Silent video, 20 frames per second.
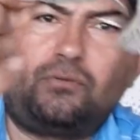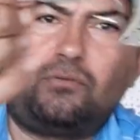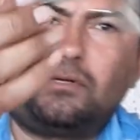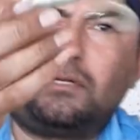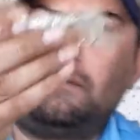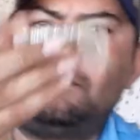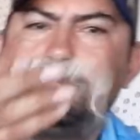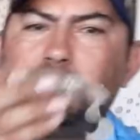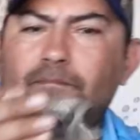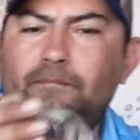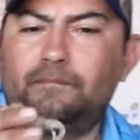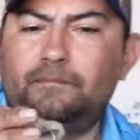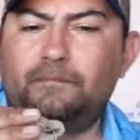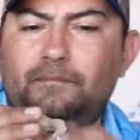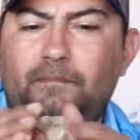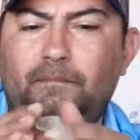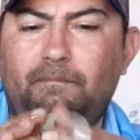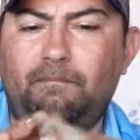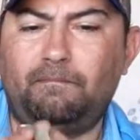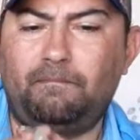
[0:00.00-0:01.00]
one,
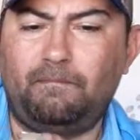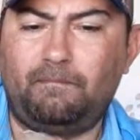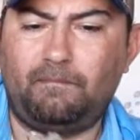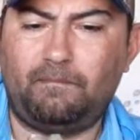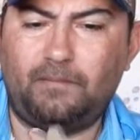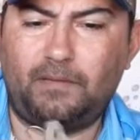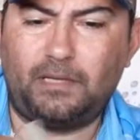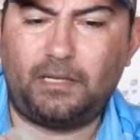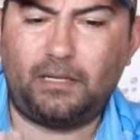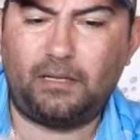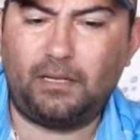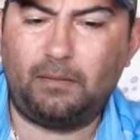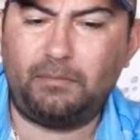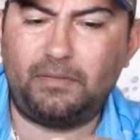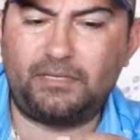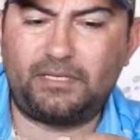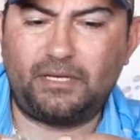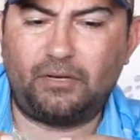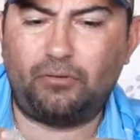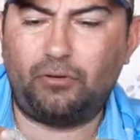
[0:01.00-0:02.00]
and let me
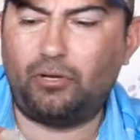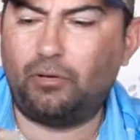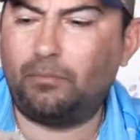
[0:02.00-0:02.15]
tell you